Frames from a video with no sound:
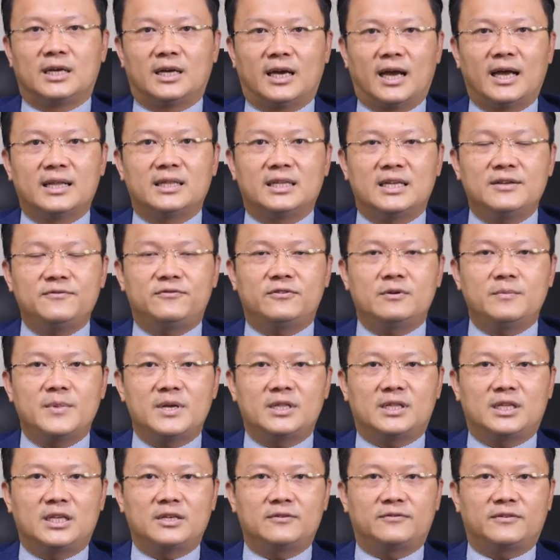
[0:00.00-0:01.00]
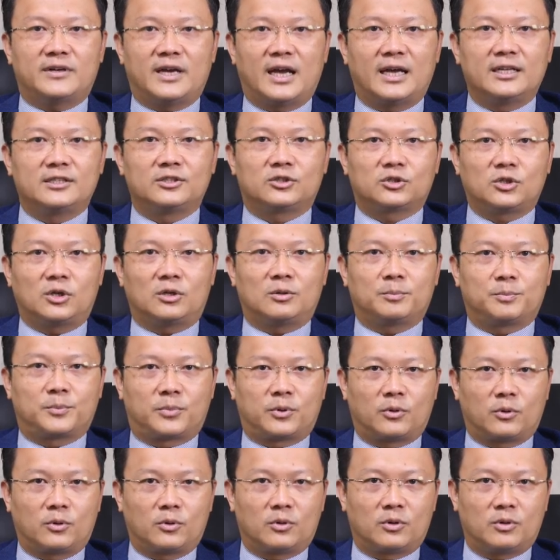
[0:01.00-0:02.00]
an informative and
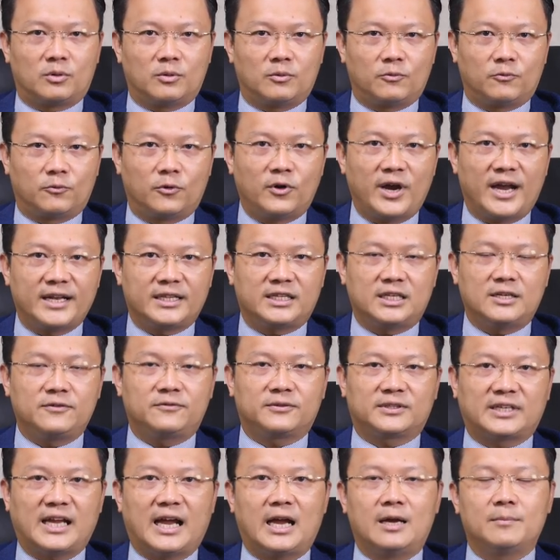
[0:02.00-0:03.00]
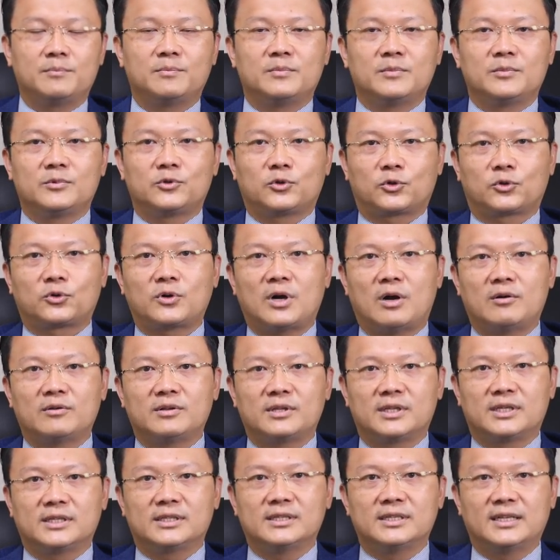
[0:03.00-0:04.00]
thought-provocative time
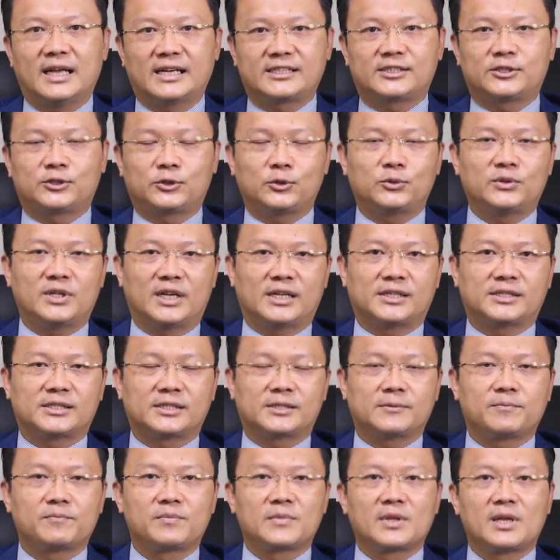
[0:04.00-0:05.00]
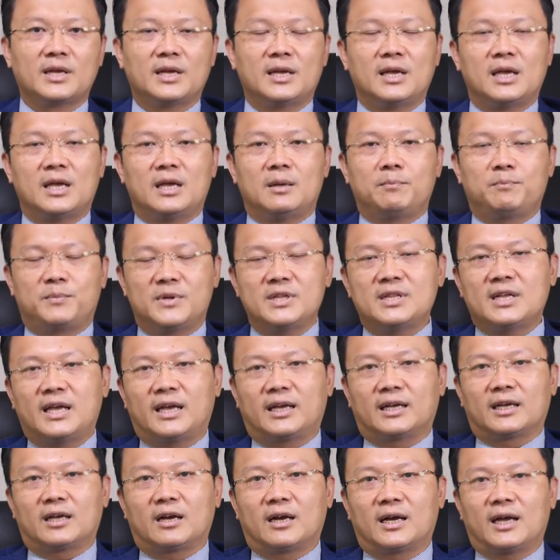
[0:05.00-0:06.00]
throughout the next 2 days.
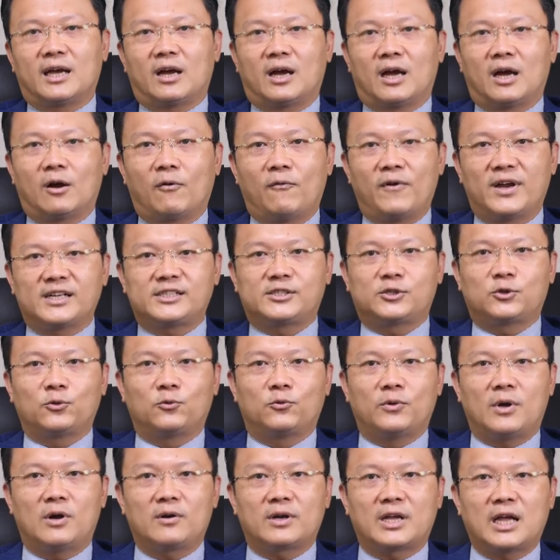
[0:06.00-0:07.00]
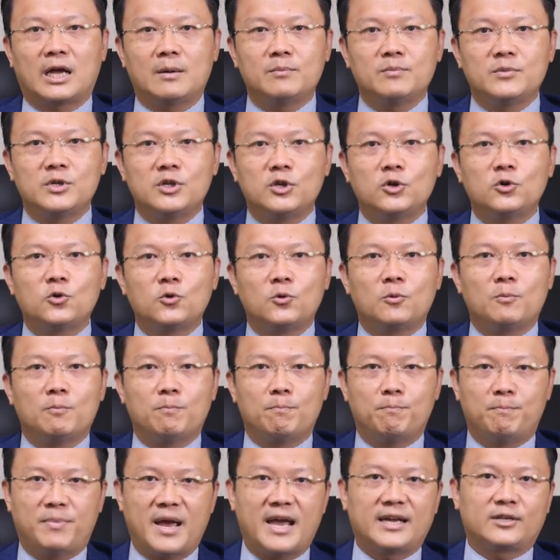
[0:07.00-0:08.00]
Penang awaits to welcome you
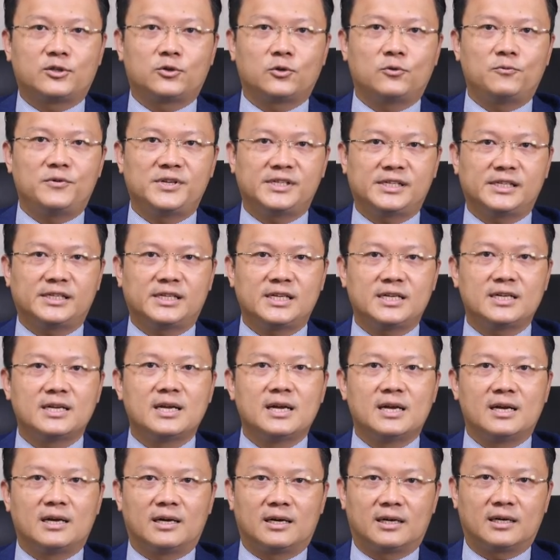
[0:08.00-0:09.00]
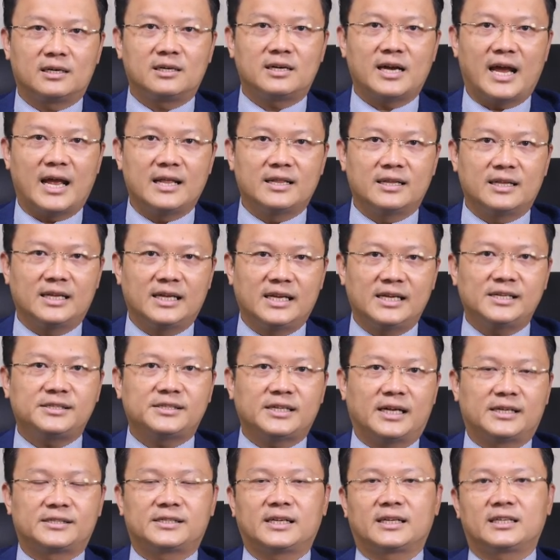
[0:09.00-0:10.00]
back to visiting her and
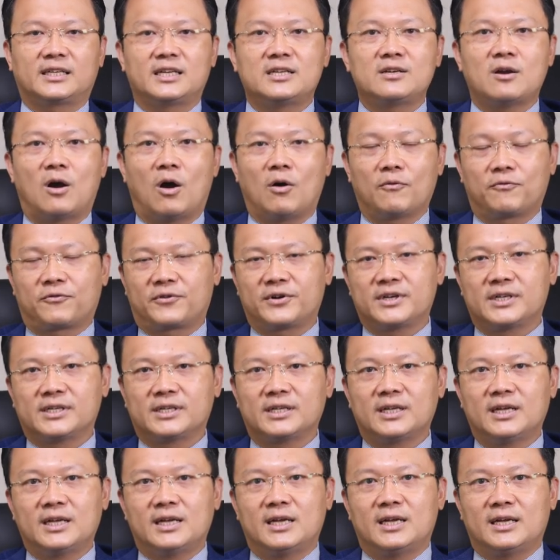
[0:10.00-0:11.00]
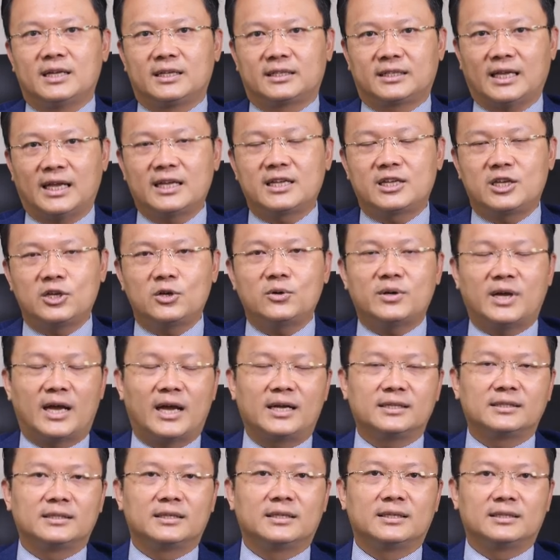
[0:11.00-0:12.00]
its exciting offering. Thank you
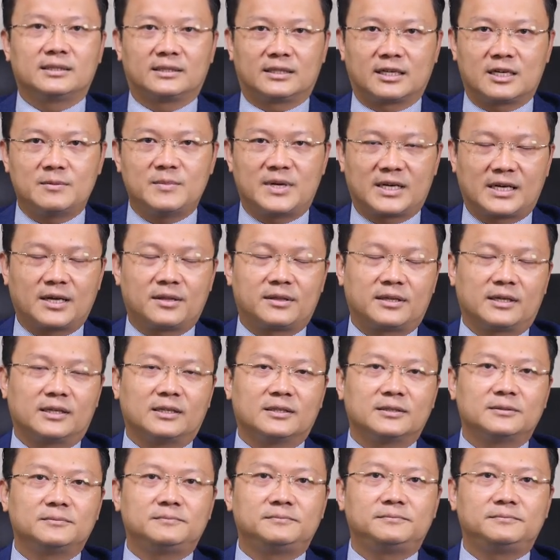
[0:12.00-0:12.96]
and terima kasih.